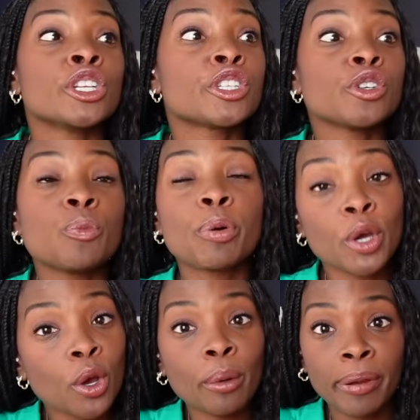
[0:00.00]
to
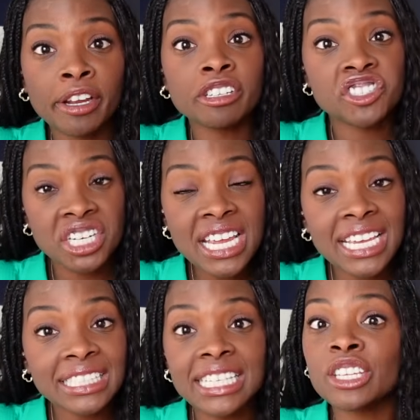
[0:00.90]
put on a pair of
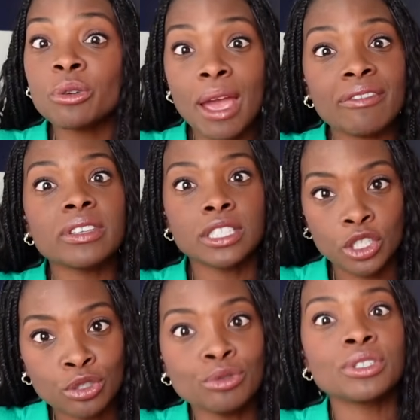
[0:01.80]
jeans and you have this
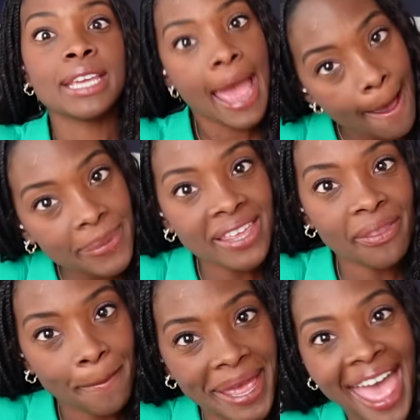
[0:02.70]
huge gap in
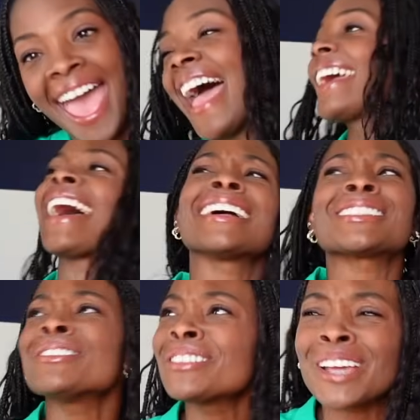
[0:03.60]
the back. I
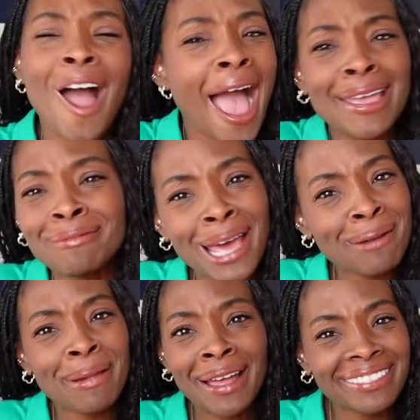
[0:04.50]
told y'all, I am not
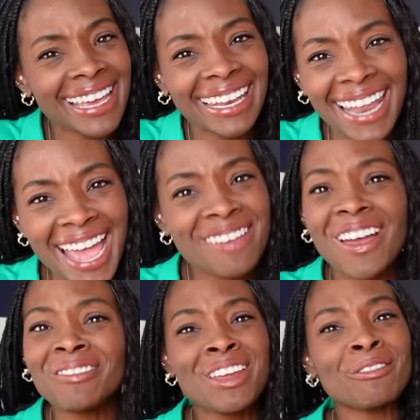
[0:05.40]
about that life.
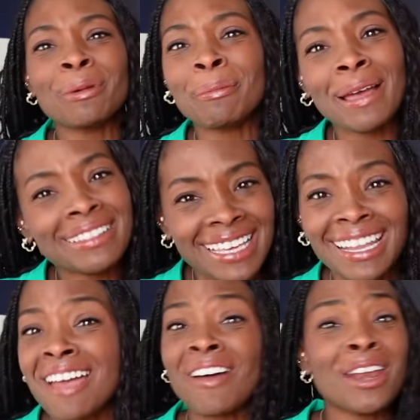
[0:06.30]
I've never been about that
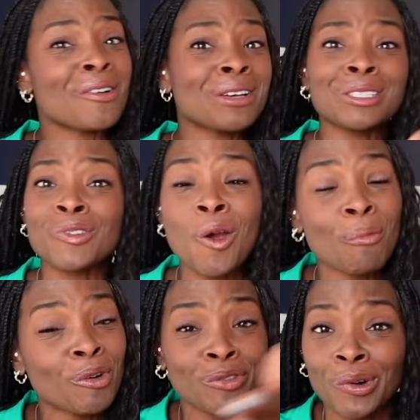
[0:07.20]
life. I know it's
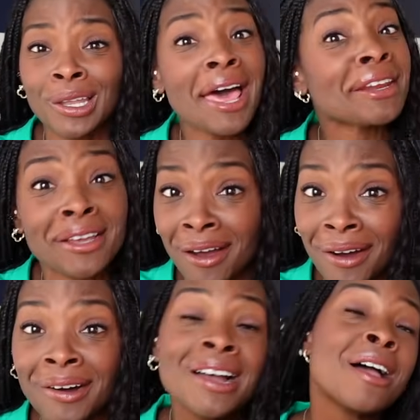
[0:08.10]
normal for a lot of
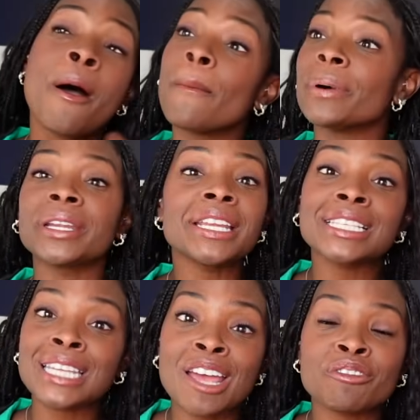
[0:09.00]
y'all, but it
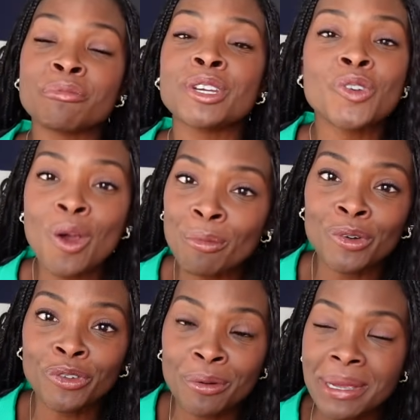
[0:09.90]
has never been normal
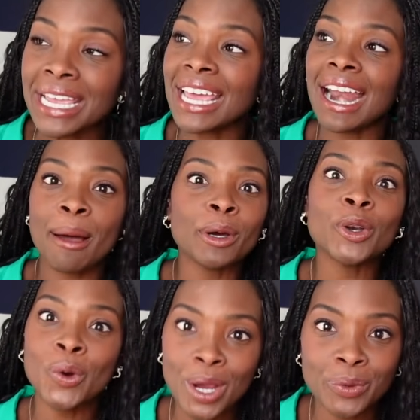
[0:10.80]
for me, and I'm
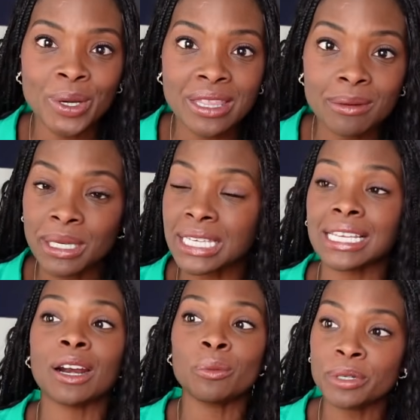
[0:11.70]
annoyed with it because
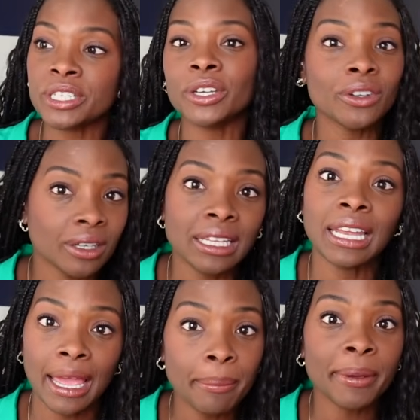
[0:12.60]
I don't particularly
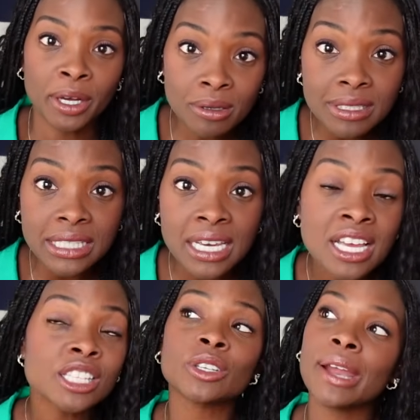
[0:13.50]
like belts.
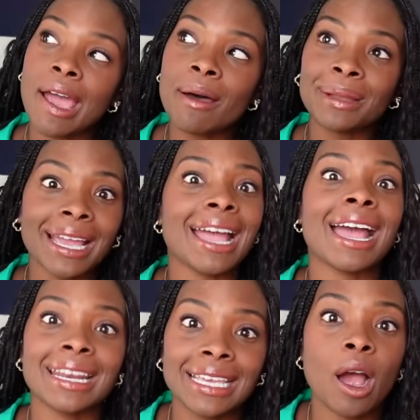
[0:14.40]
So now I'm like, I
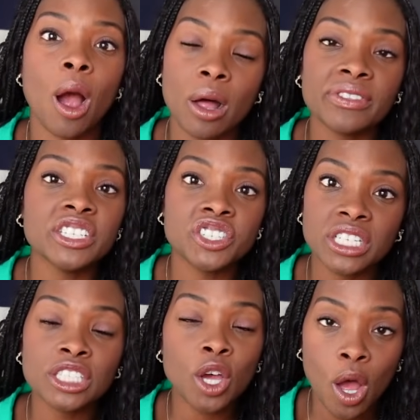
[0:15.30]
gotta get all these
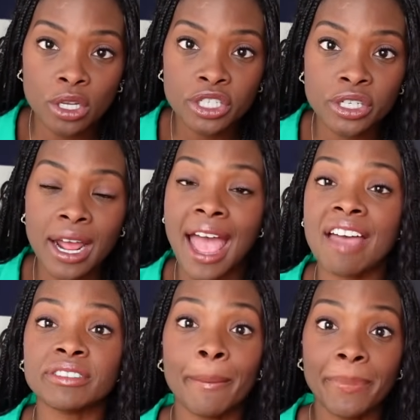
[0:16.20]
jeans altered. I
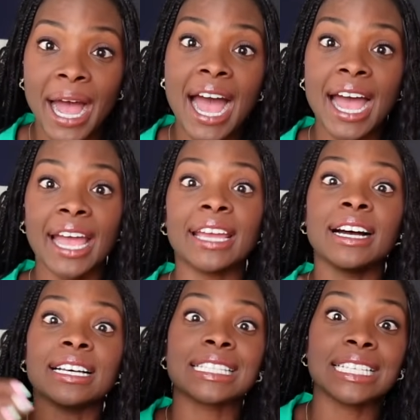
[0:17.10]
have to buy
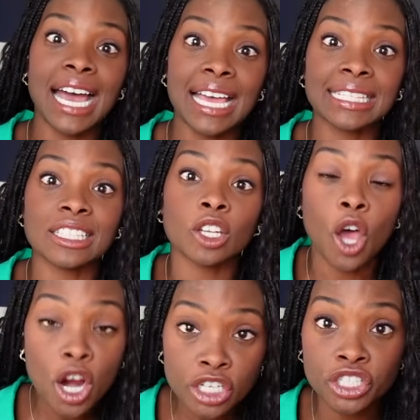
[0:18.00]
a size
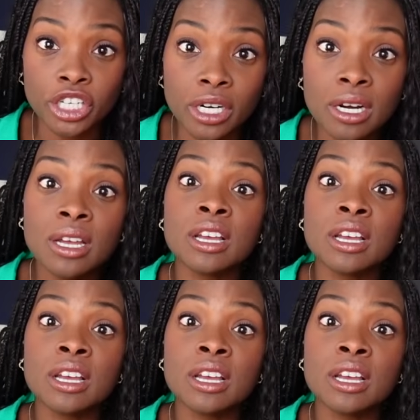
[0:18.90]
larger